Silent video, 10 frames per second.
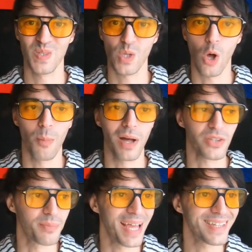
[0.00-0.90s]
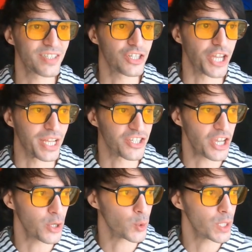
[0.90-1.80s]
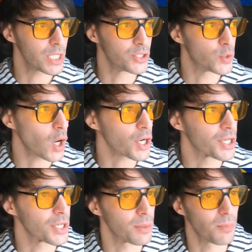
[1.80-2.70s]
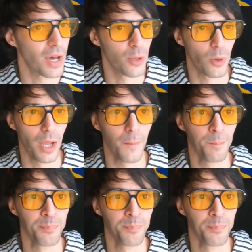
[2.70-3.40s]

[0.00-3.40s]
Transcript: It's all about the messaging. It's getting really dark, by the way.